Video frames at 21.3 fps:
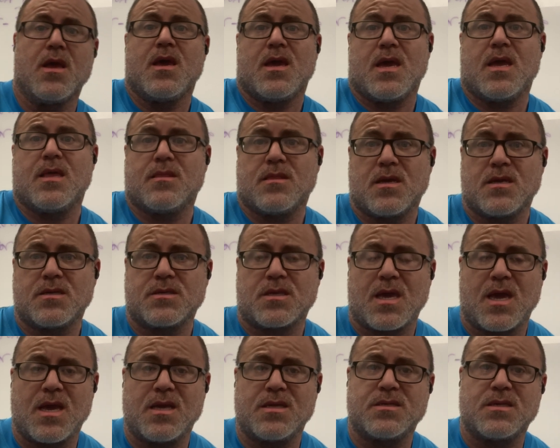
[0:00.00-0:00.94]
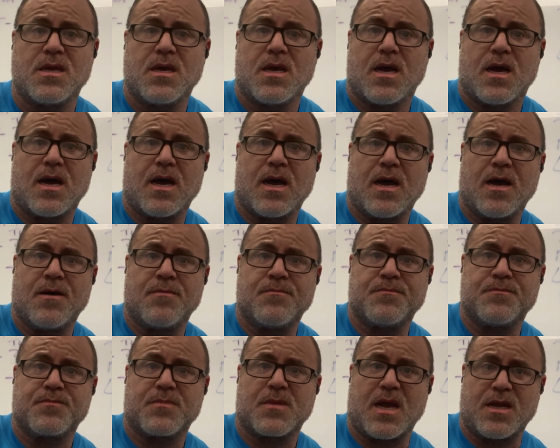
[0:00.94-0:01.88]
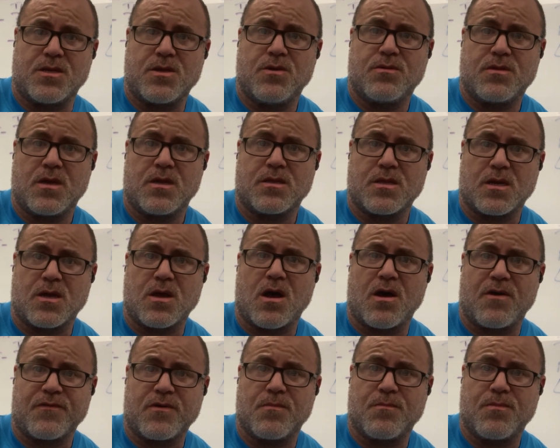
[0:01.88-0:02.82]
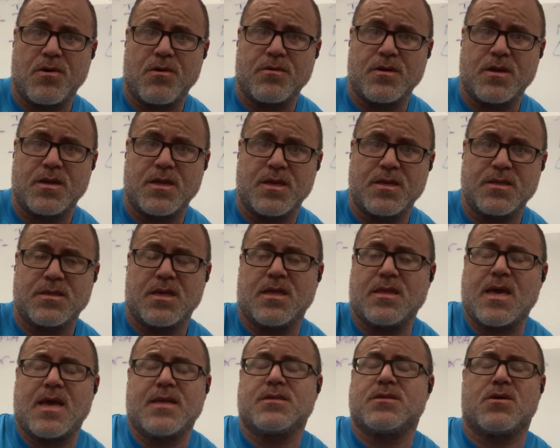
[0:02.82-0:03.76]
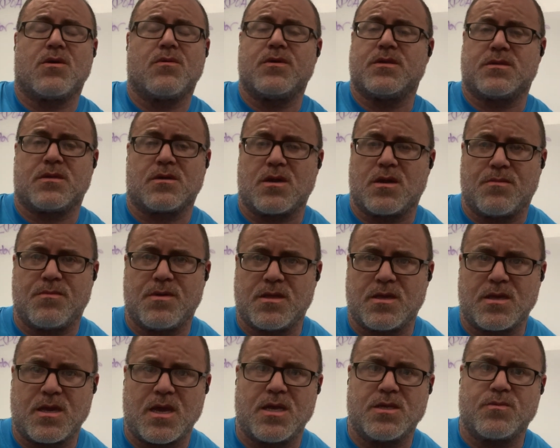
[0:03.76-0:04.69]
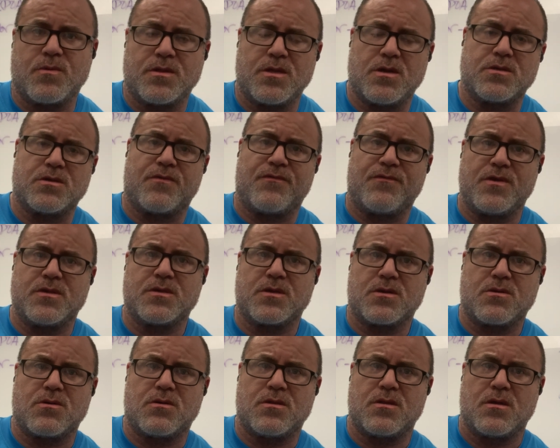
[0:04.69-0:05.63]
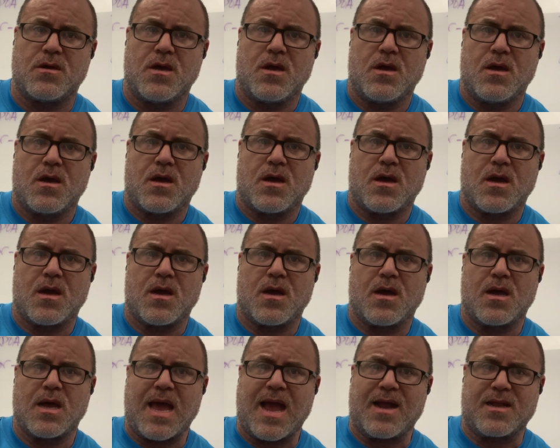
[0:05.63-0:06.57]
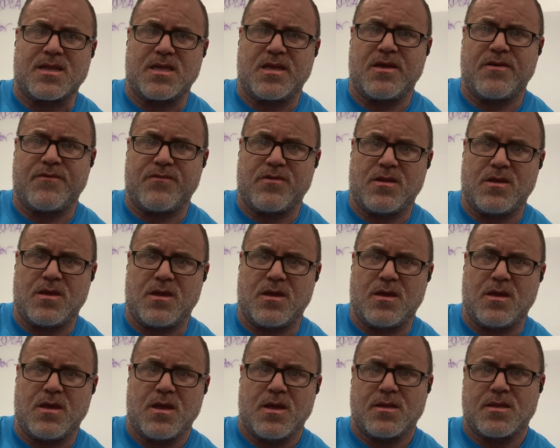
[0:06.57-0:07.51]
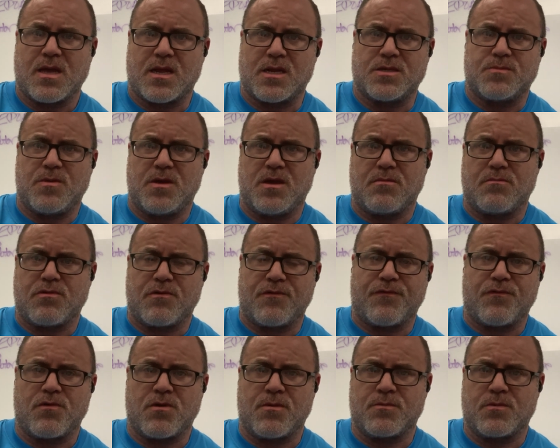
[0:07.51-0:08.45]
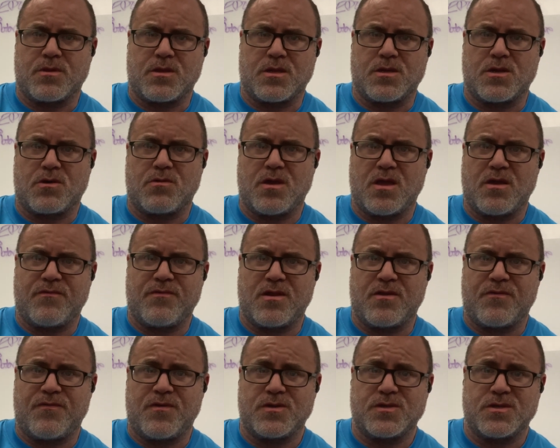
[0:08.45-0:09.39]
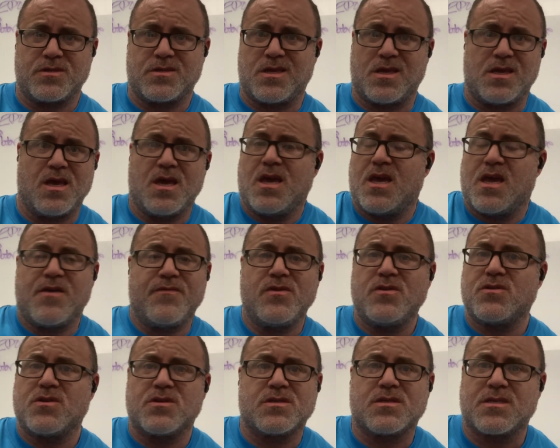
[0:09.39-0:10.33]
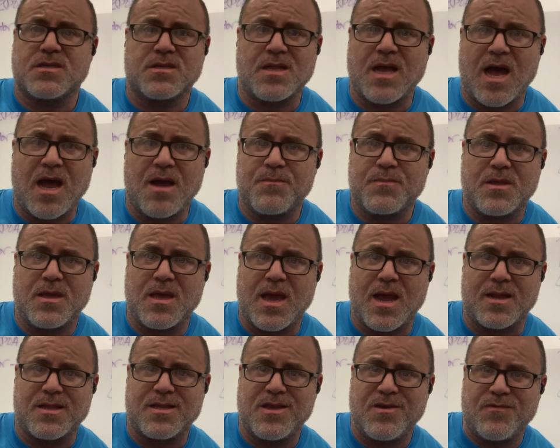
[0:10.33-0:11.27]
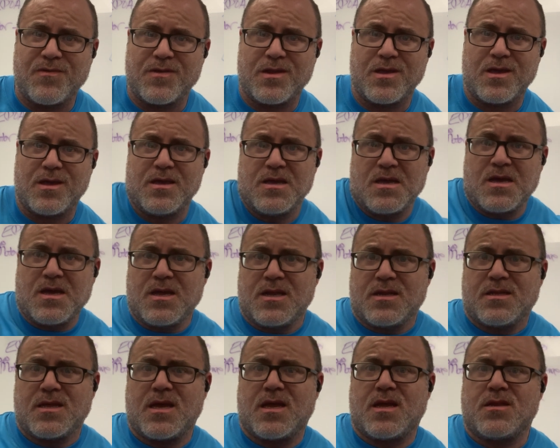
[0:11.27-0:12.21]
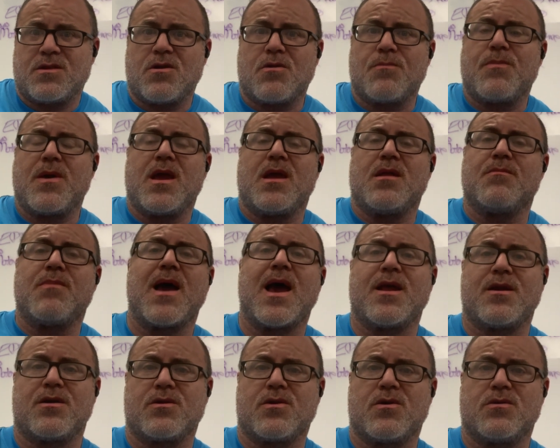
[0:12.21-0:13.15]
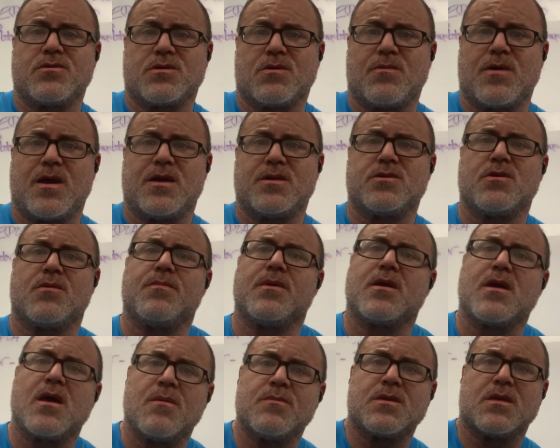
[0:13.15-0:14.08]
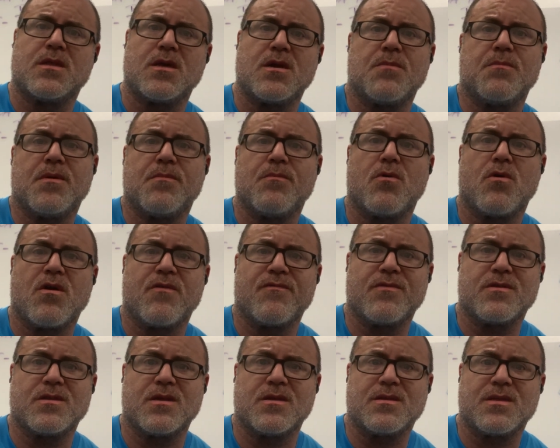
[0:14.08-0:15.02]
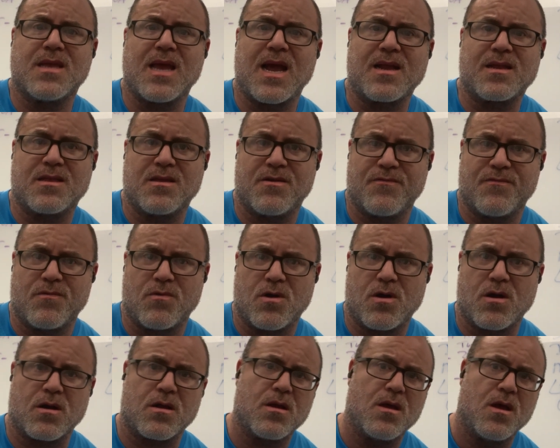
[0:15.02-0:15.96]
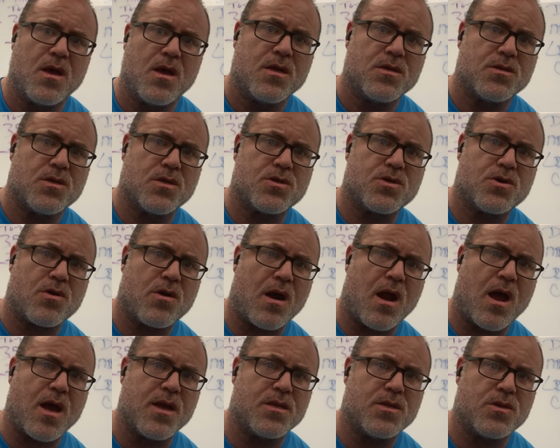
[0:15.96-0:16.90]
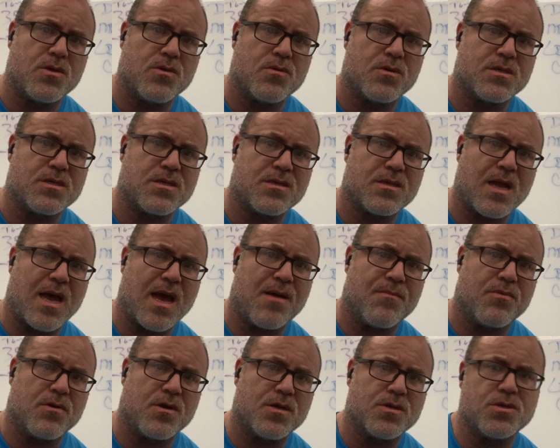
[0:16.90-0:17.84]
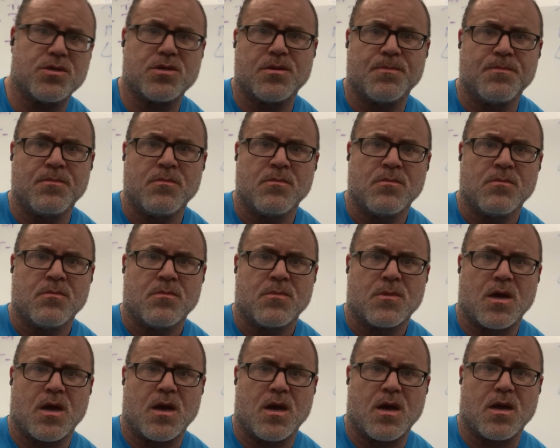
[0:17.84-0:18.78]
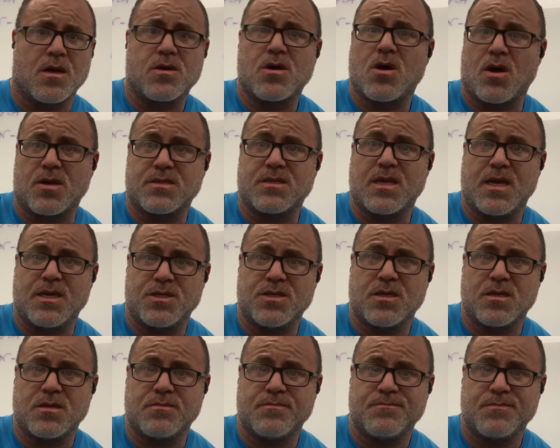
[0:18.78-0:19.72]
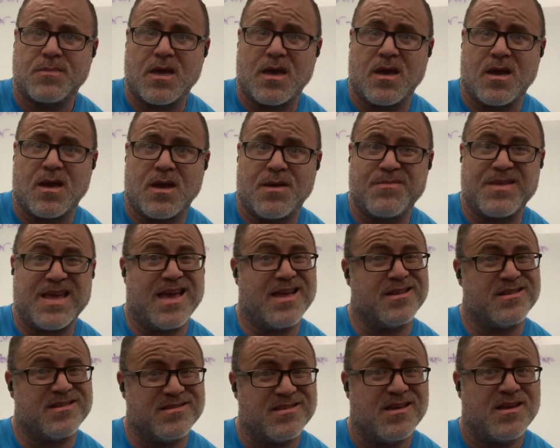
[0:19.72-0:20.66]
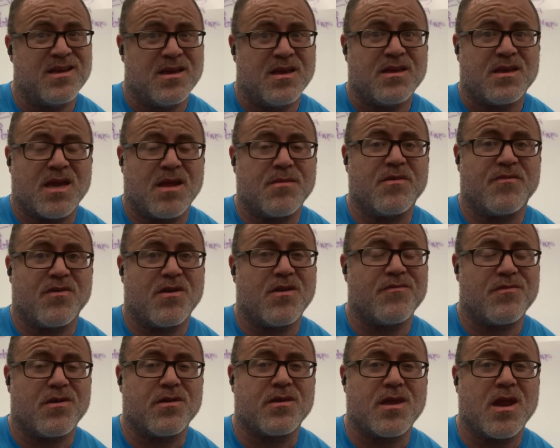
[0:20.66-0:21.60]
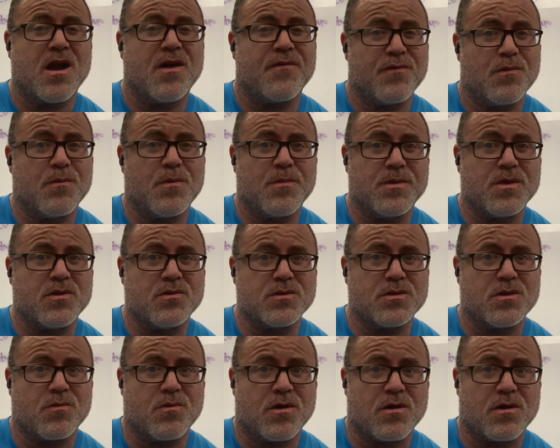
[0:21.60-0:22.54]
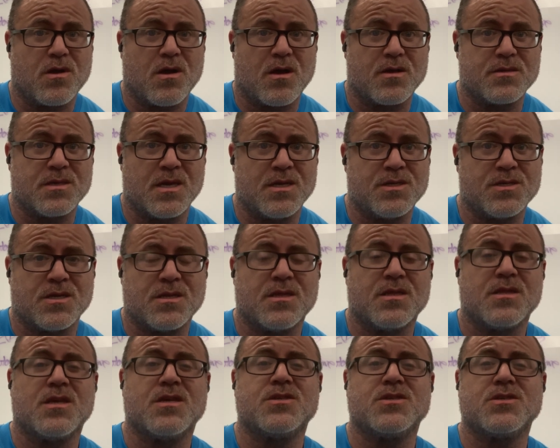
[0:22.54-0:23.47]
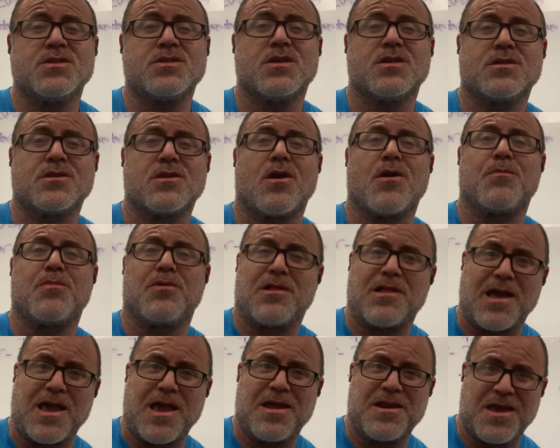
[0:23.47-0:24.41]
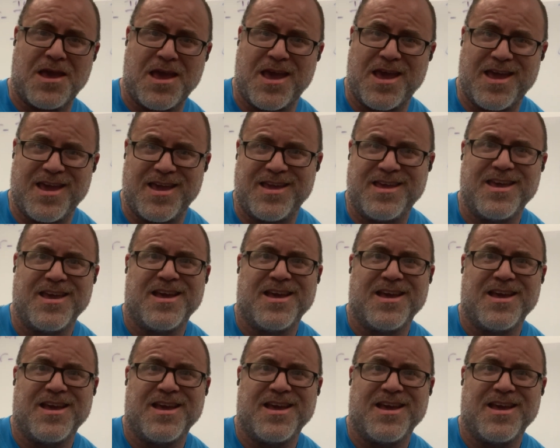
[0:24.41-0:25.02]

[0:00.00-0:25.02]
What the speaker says: In this case, I do think the golf component is, and that's always going to be the case when there's a physical activity that is being performed with a degree of inefficiency. If you just stop the activity, then your pain pattern goes away. So it becomes a little bit more of a detective work to try to establish causation, and got to be very, very careful when we use the word causation. This is just our plan A.